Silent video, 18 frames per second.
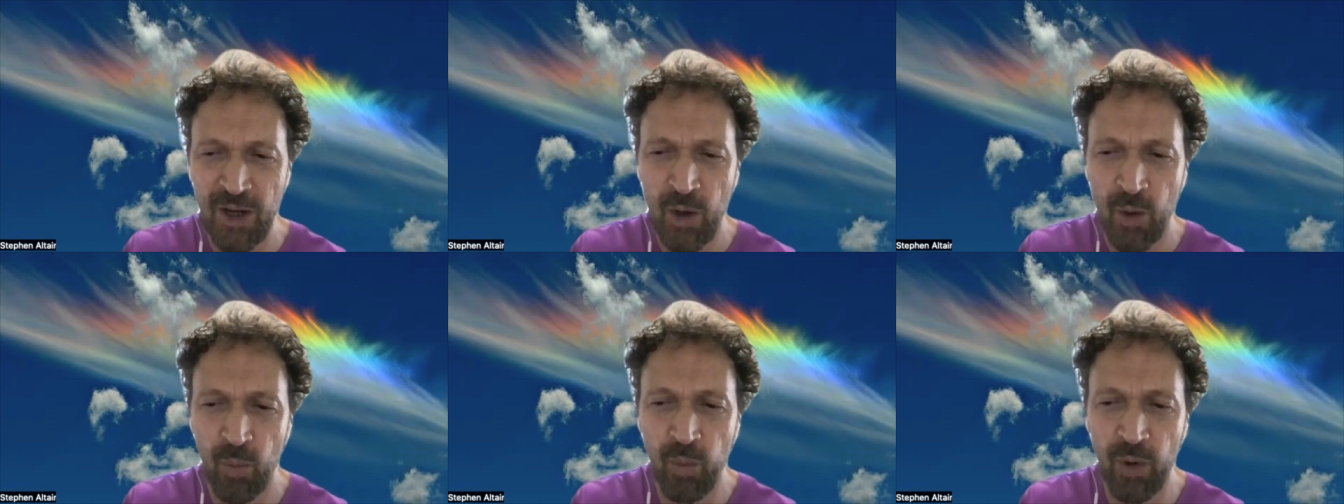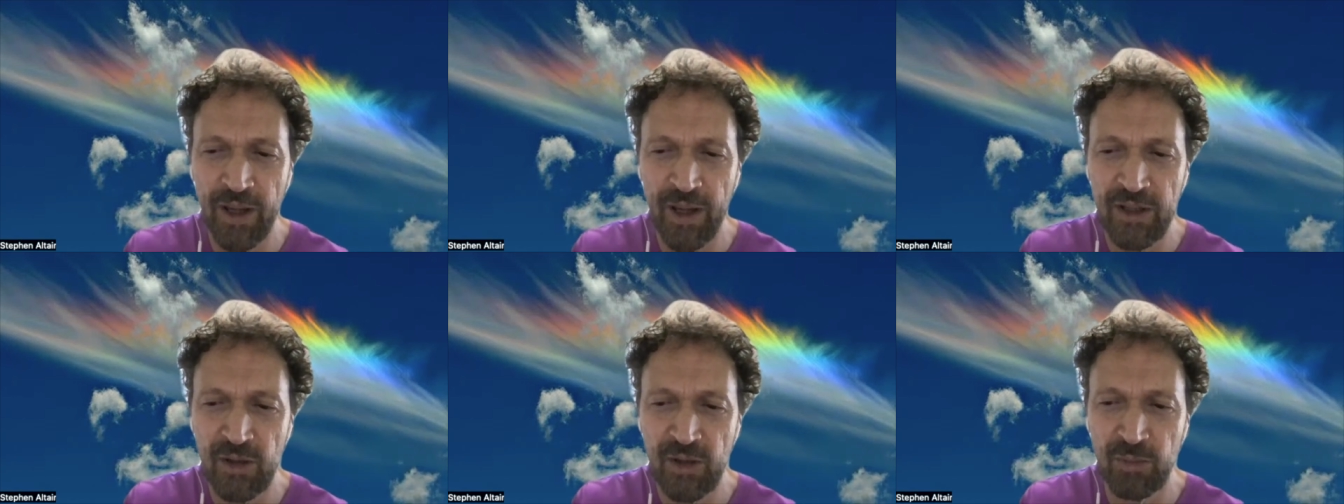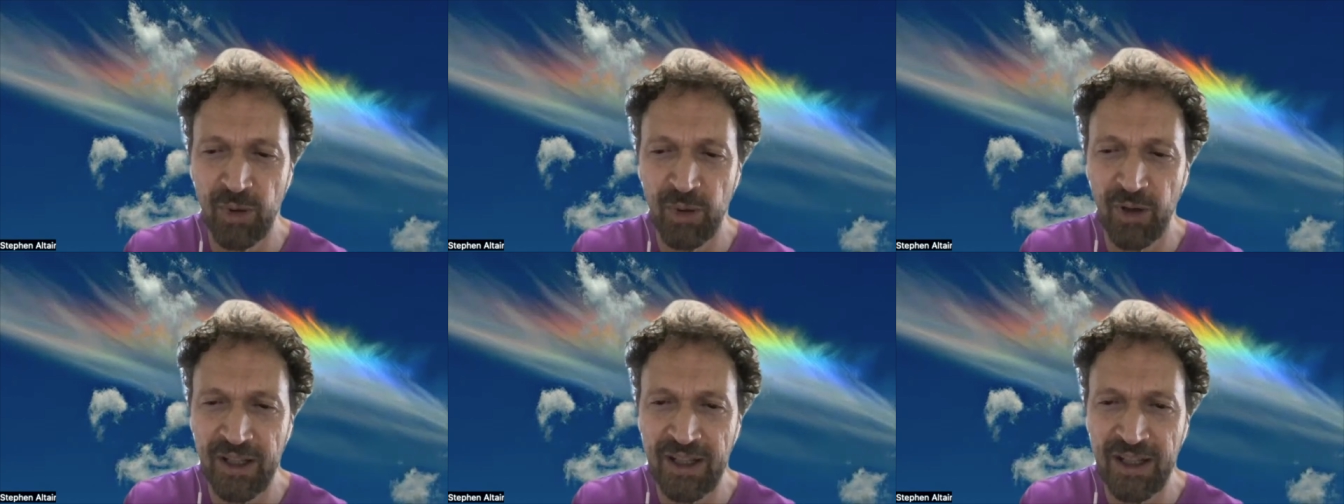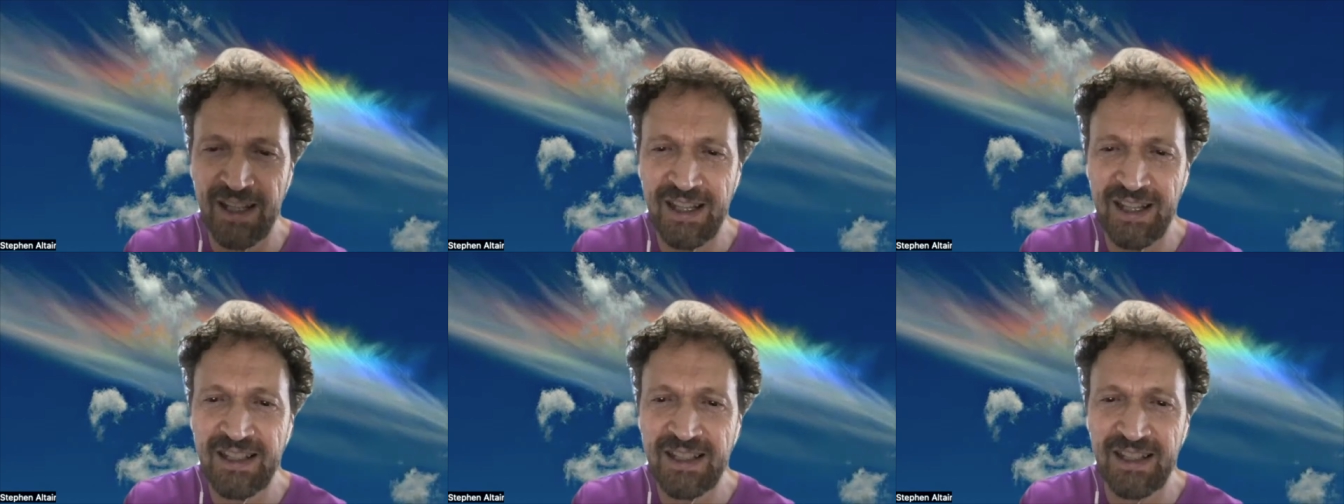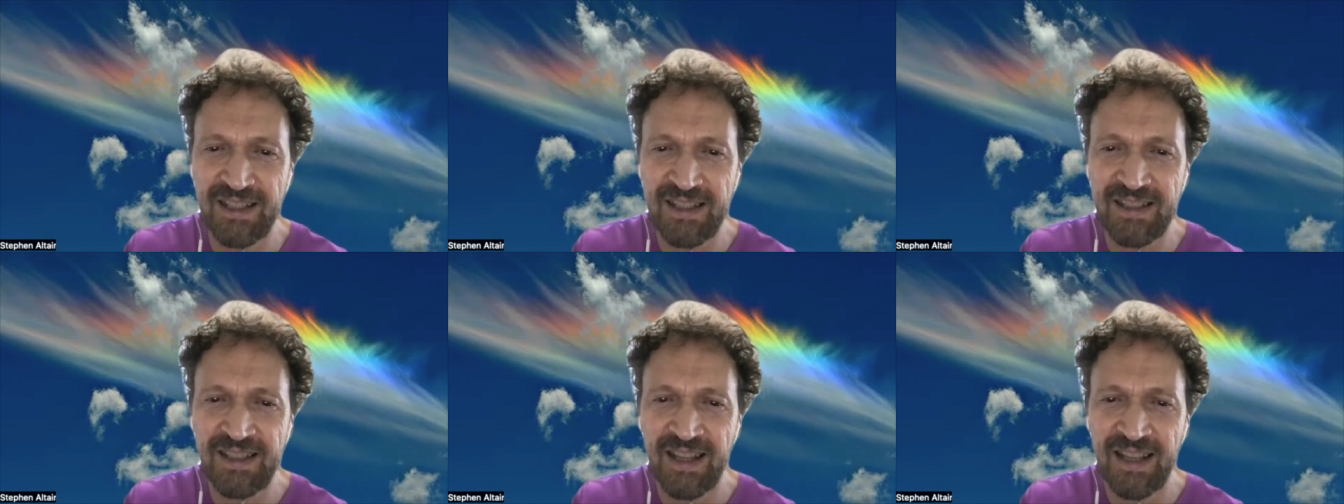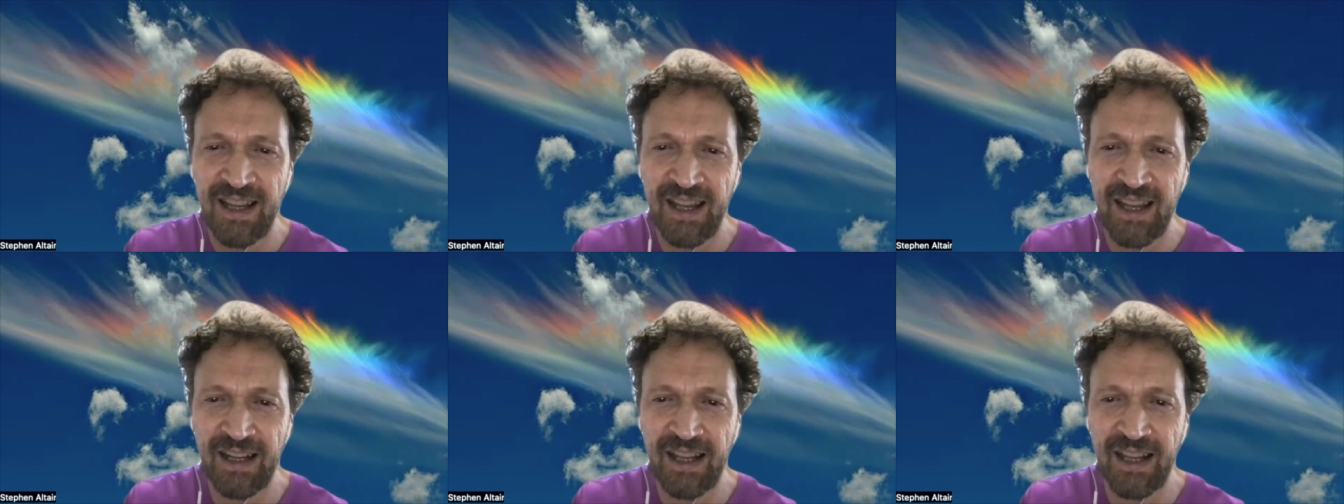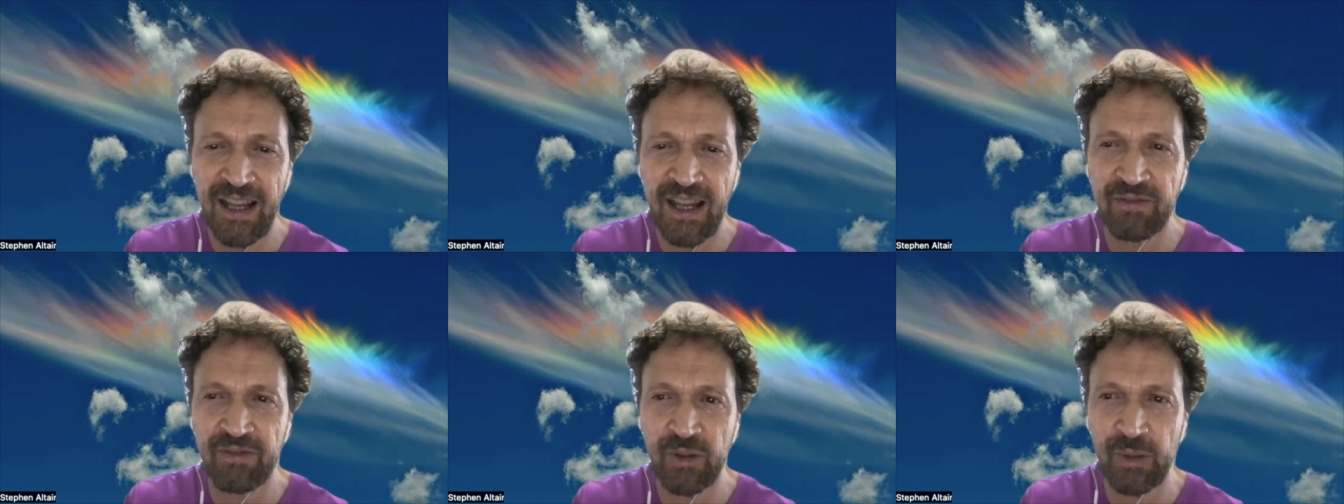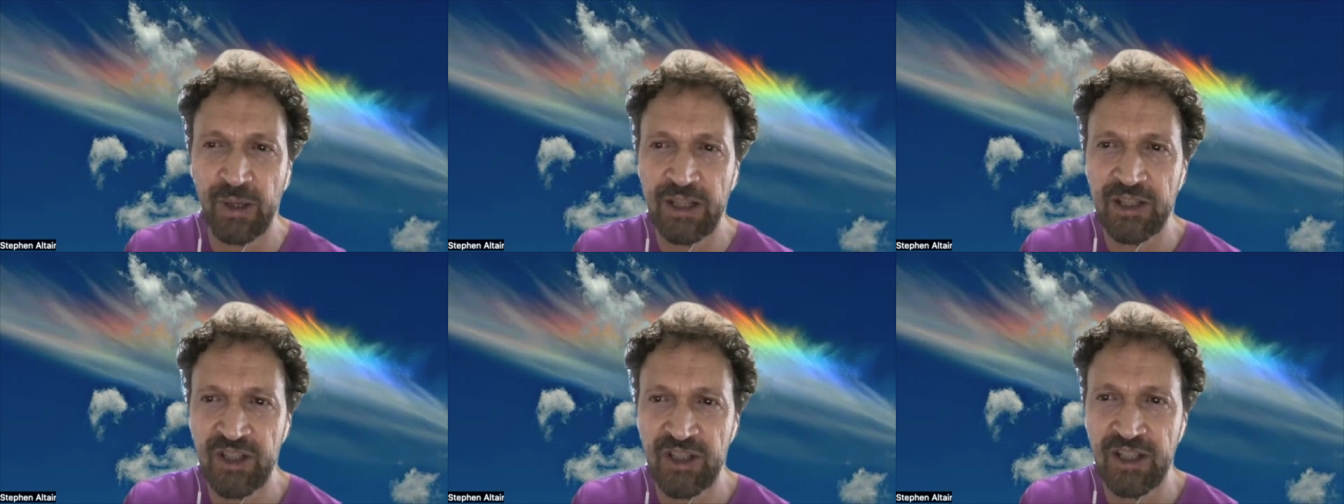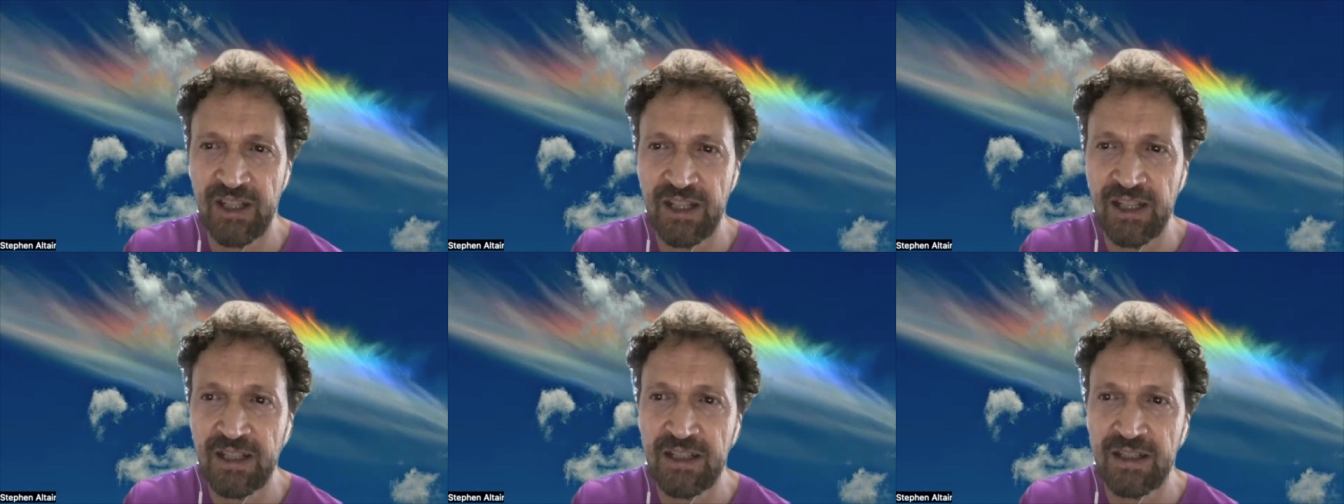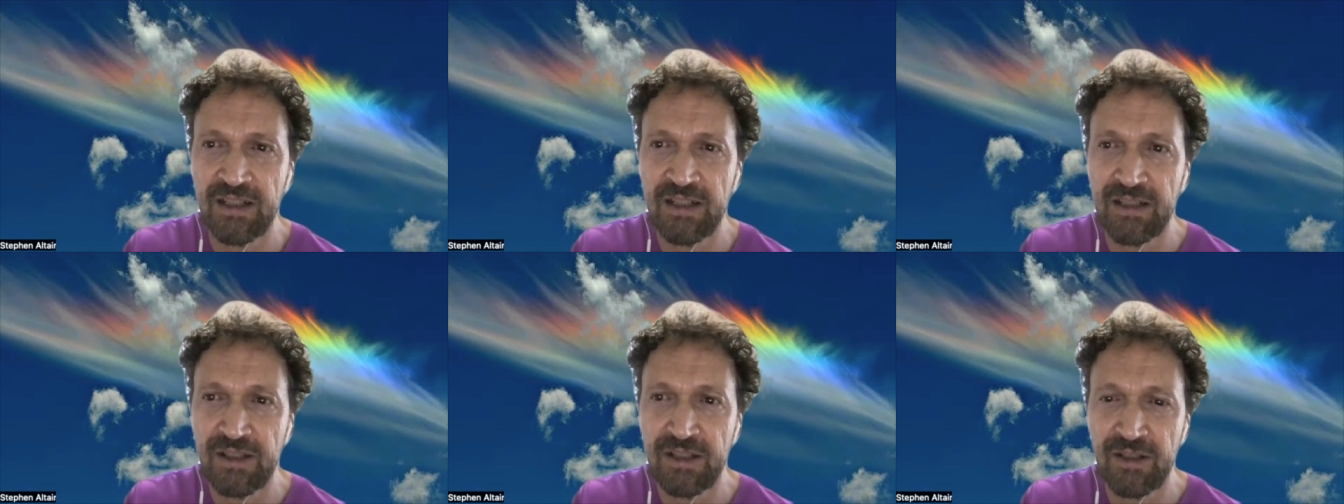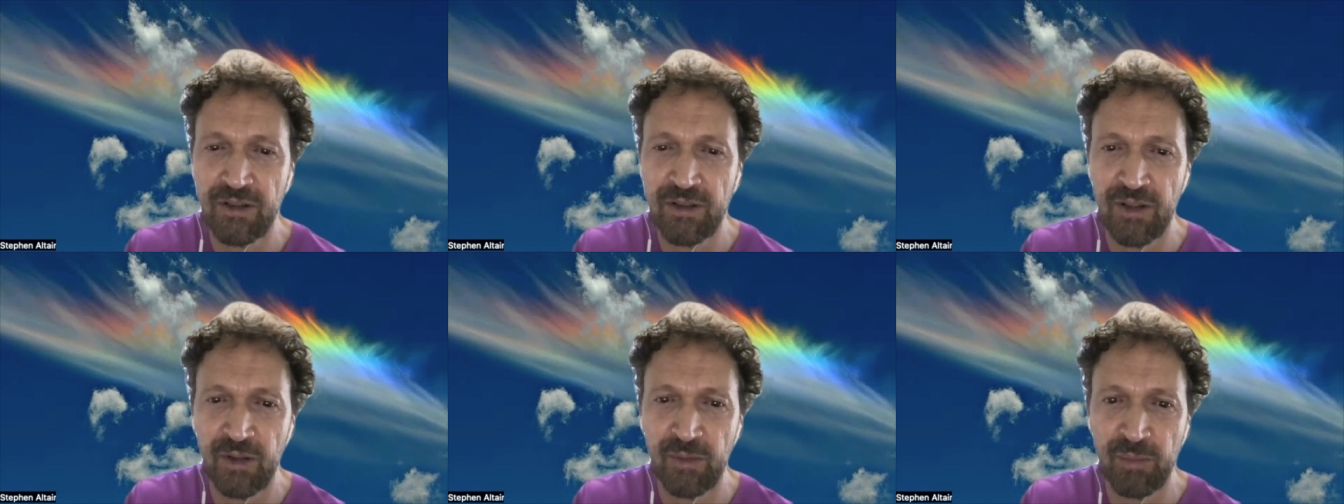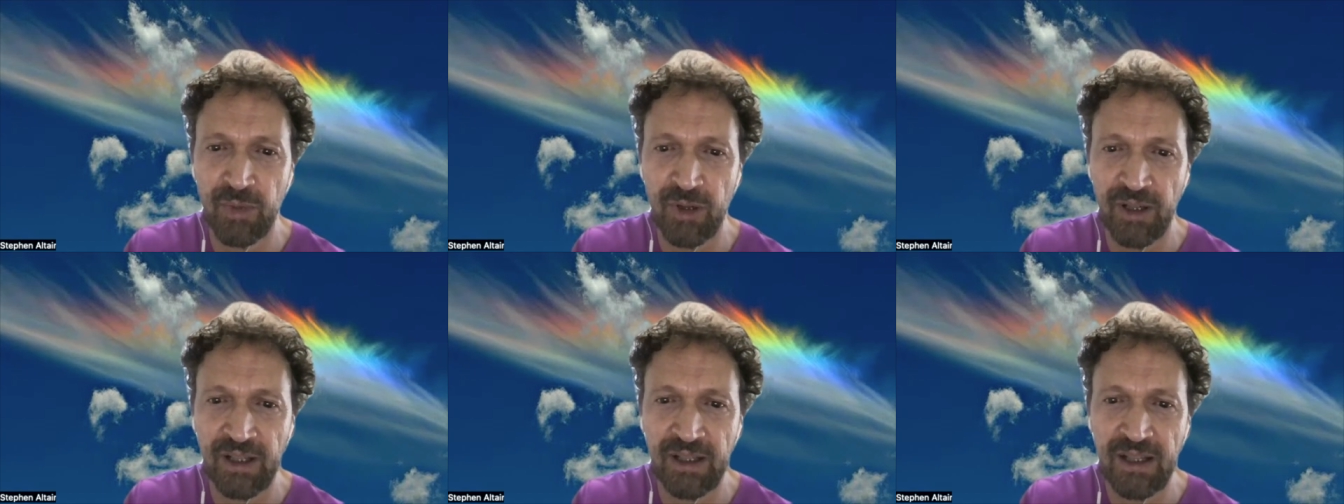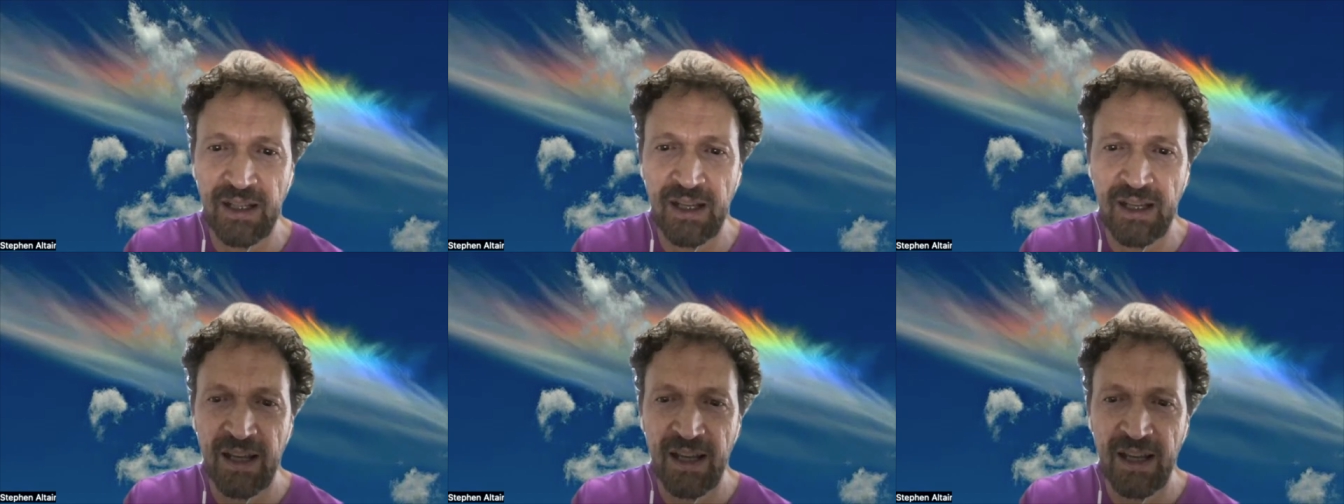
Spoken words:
where your body is, and have you actually entered into your own body,